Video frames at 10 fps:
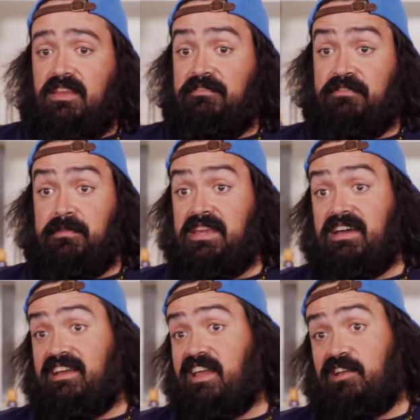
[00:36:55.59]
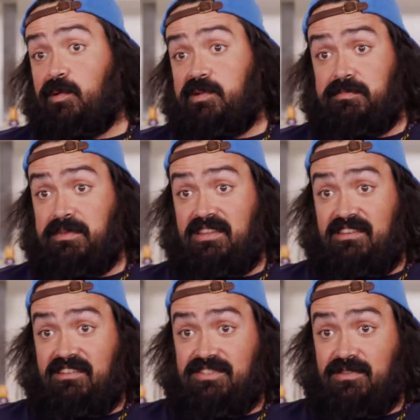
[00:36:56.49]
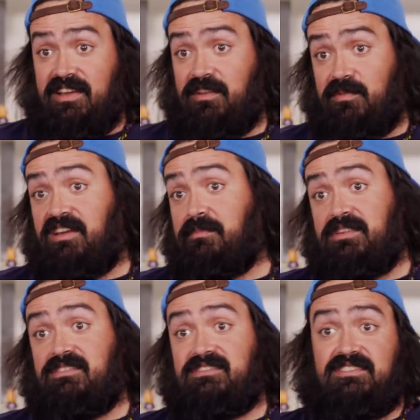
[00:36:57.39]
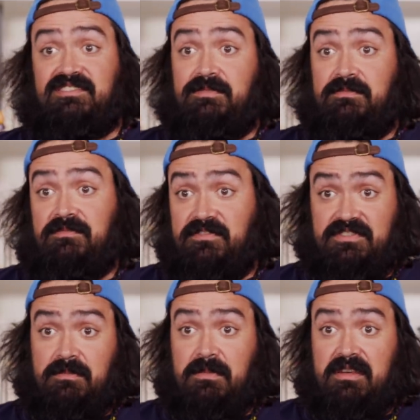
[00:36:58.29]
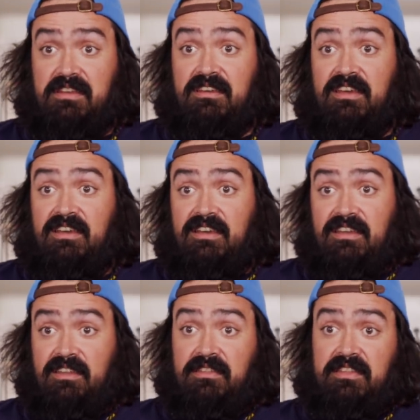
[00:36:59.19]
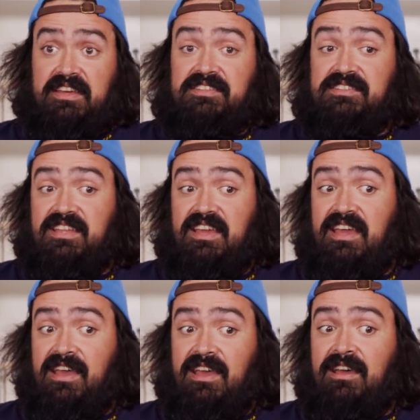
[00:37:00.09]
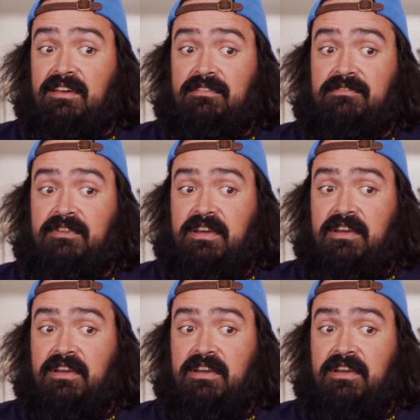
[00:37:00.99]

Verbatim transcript: And for me, I can't always be there, so I can recommend the system for somebody. And unless they have